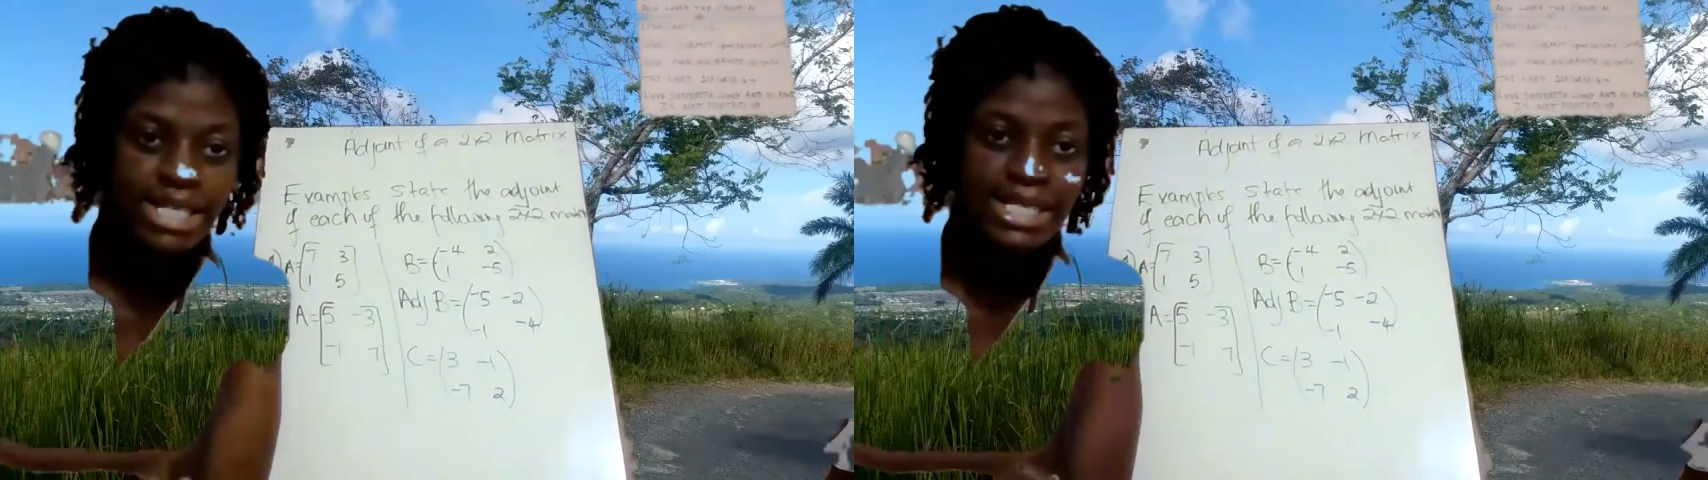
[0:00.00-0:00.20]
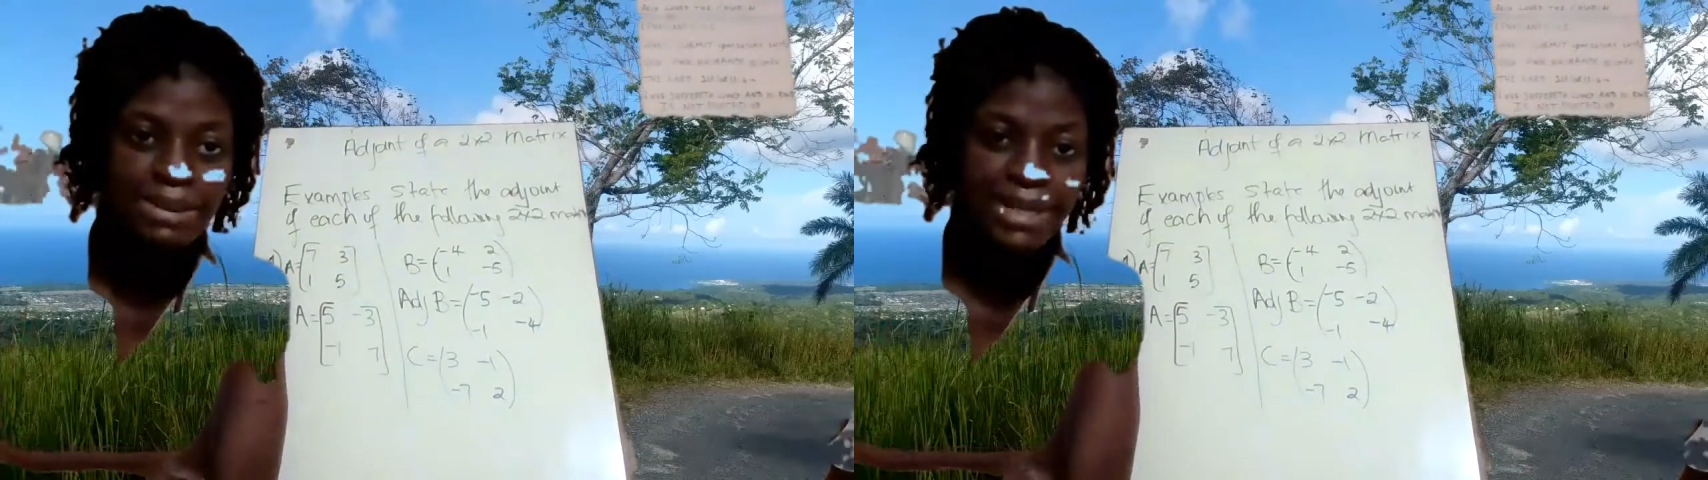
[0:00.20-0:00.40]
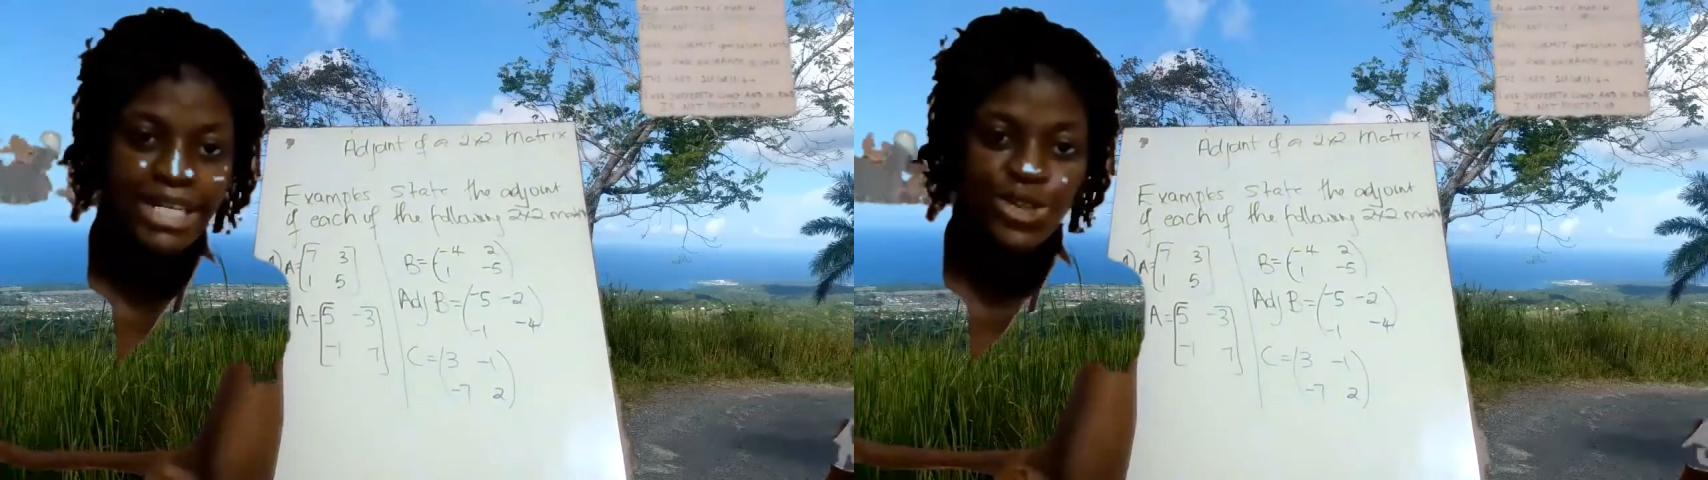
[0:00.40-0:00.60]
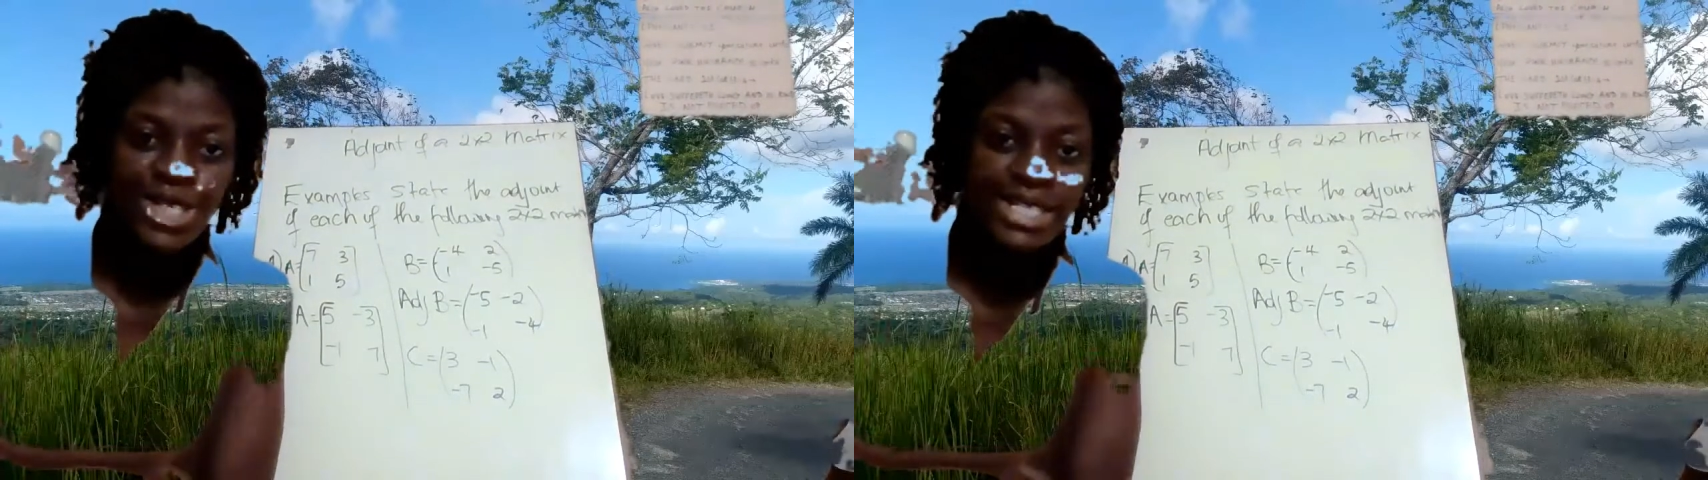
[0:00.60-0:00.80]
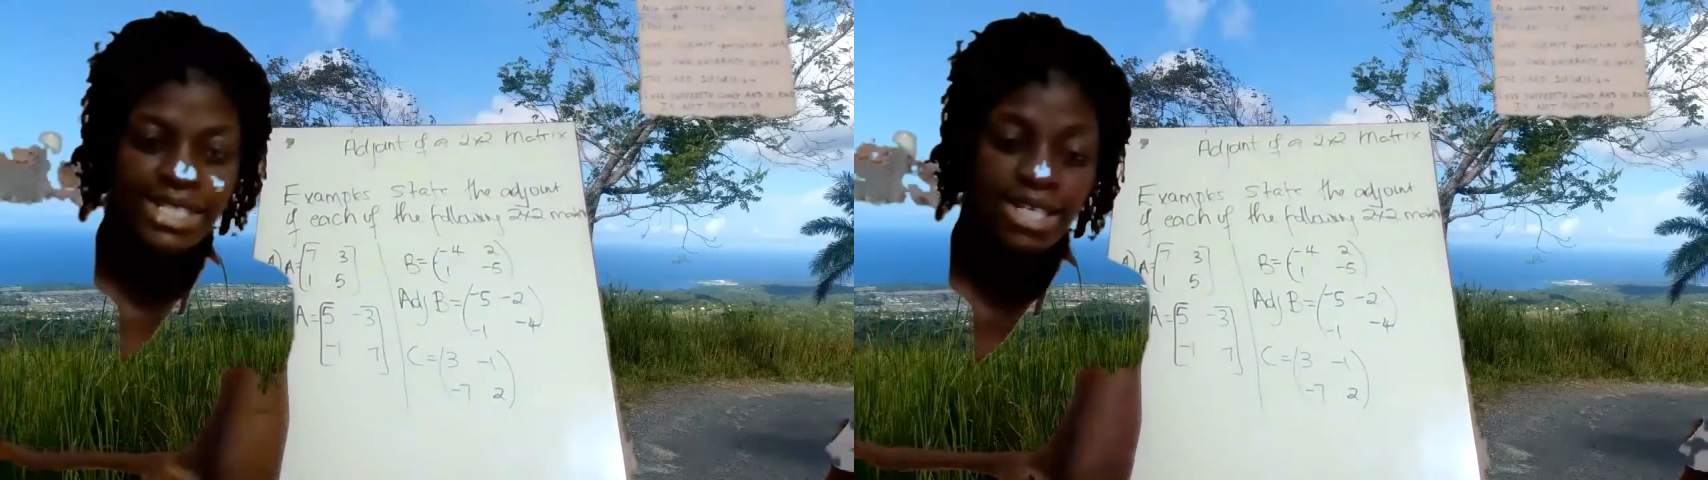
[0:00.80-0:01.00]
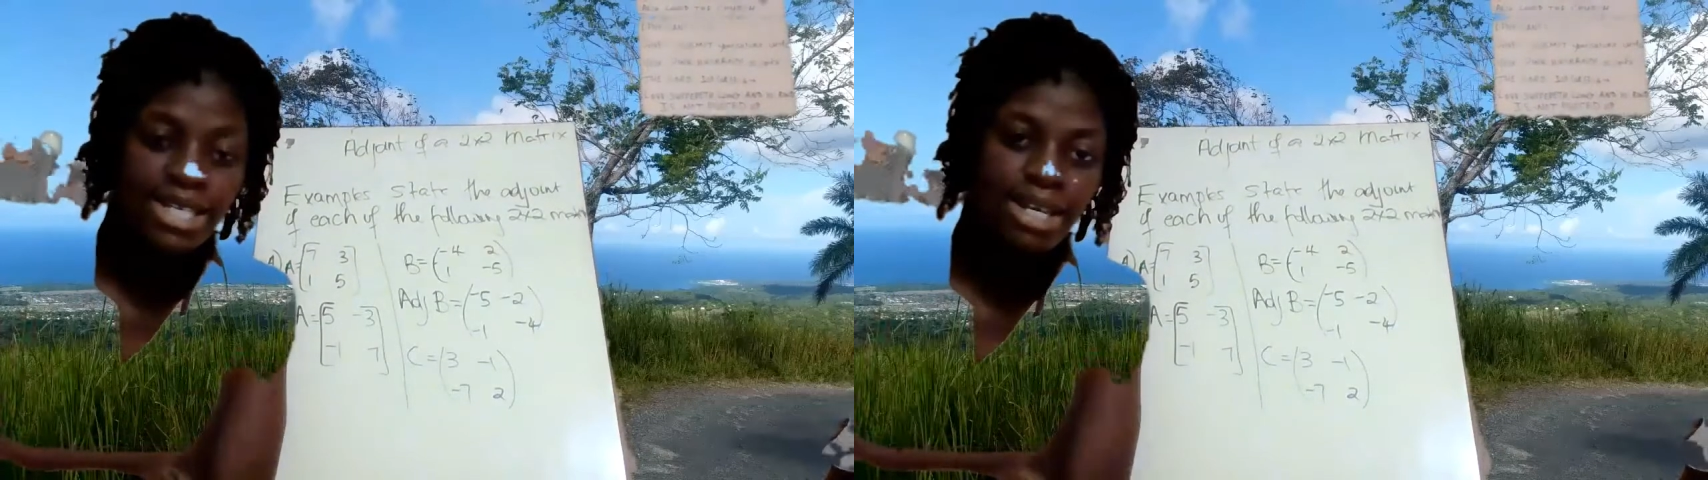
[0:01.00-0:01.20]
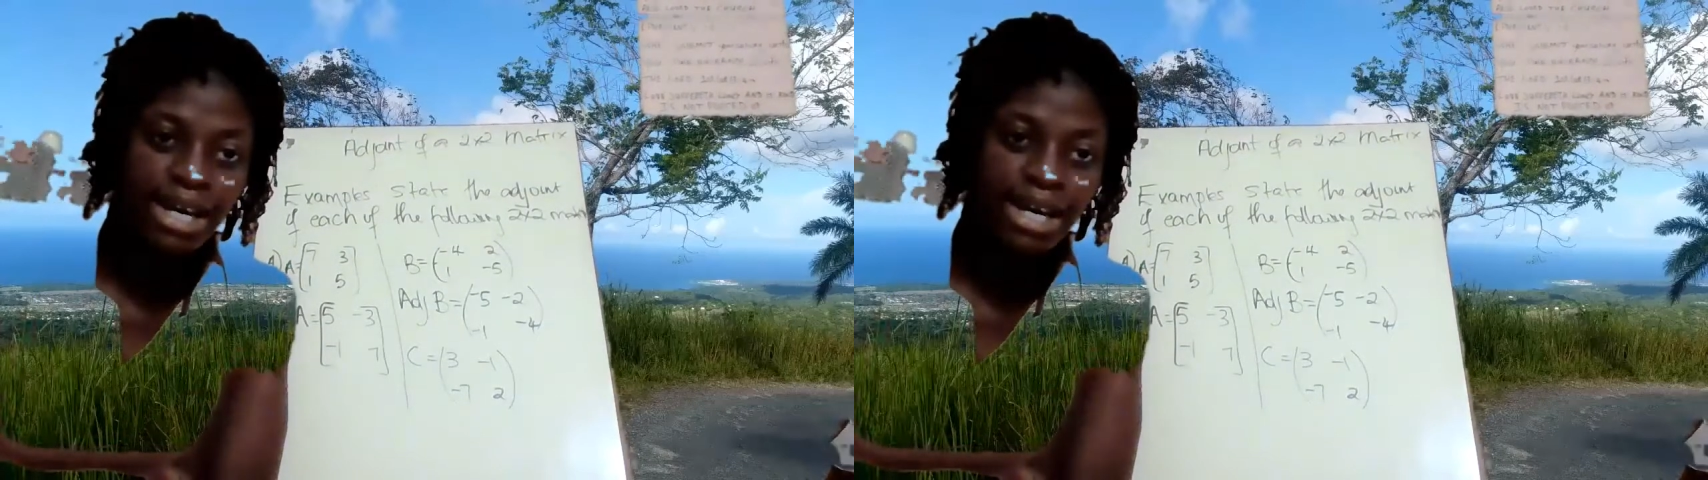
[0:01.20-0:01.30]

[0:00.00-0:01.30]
is matrix C,